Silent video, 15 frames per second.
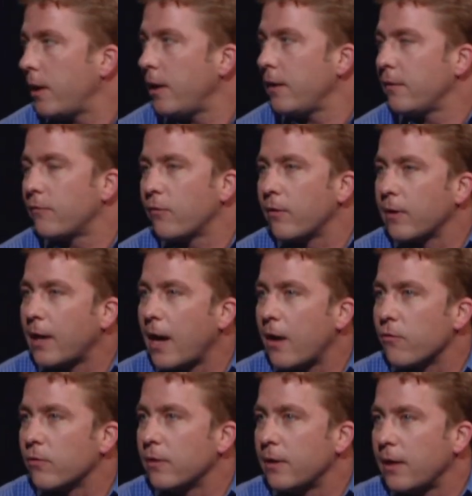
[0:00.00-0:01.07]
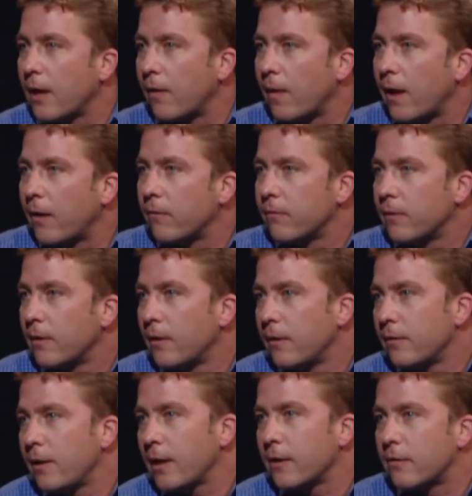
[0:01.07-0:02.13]
He'd sort of casually yell out,
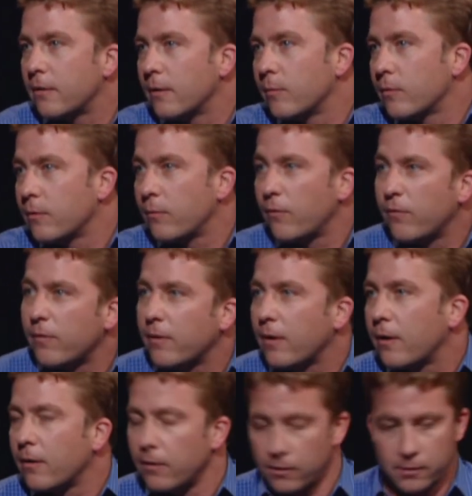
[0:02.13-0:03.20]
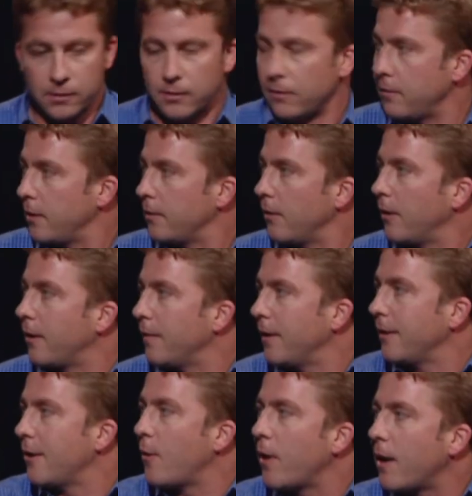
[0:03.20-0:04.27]
take a shim, who over there. They'd look and
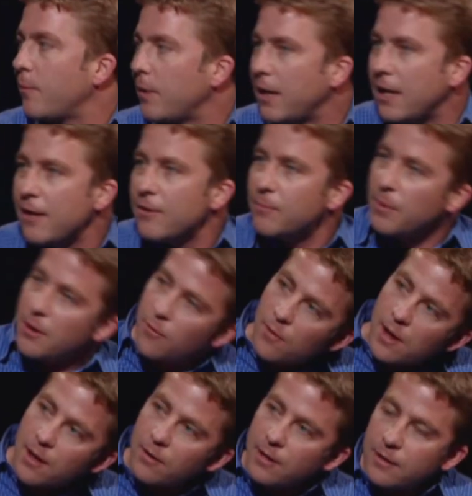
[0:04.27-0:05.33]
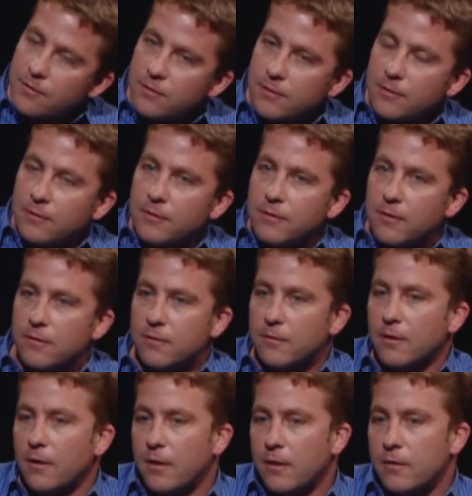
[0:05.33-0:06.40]
they'd know it. I mean, he'd been around, he's just
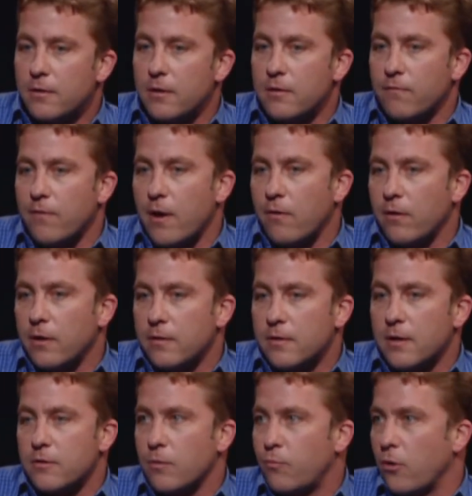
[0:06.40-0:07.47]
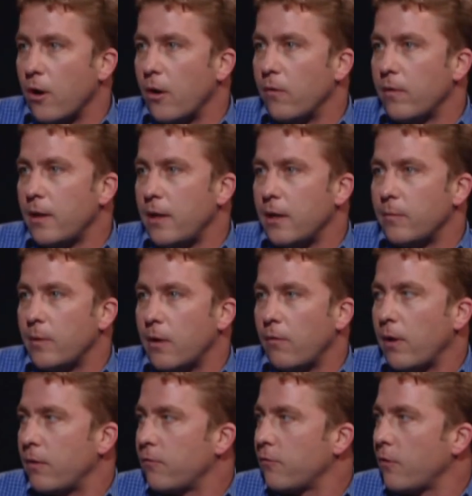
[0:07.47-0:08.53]
such a veteran and such a pro that he'd mm-hmm. been
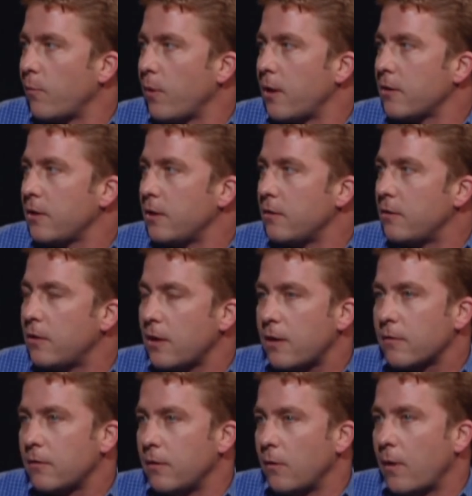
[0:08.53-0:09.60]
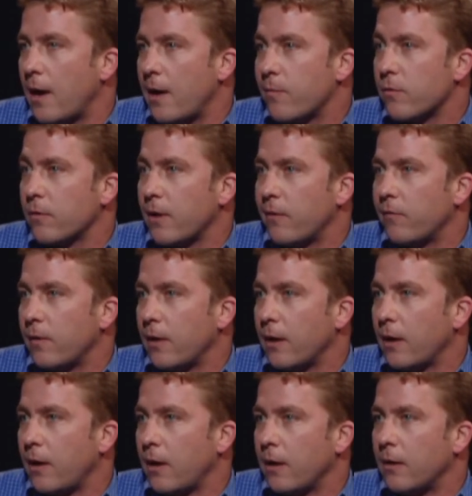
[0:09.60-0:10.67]
around so much, he just knew absolutely
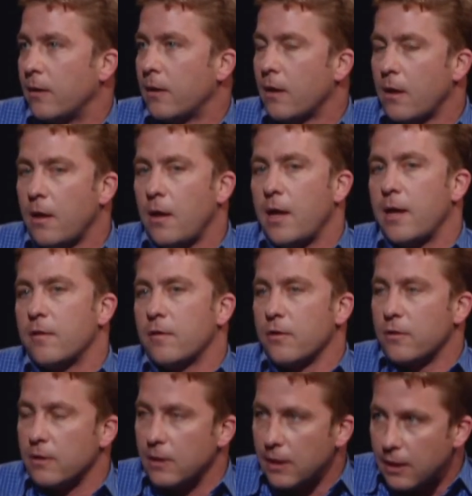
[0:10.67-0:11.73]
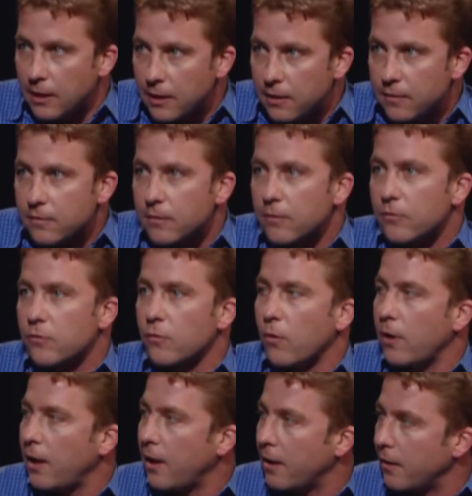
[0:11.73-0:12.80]
everything and had such an ease and a
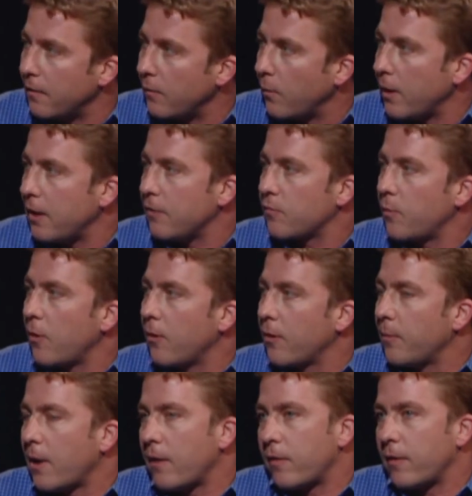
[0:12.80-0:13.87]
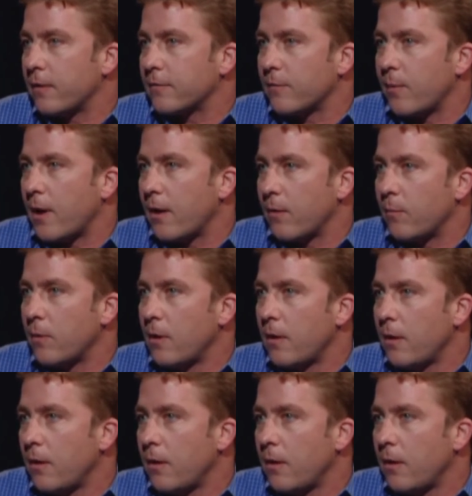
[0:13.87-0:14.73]
shorthand in the way he spoke about things about him.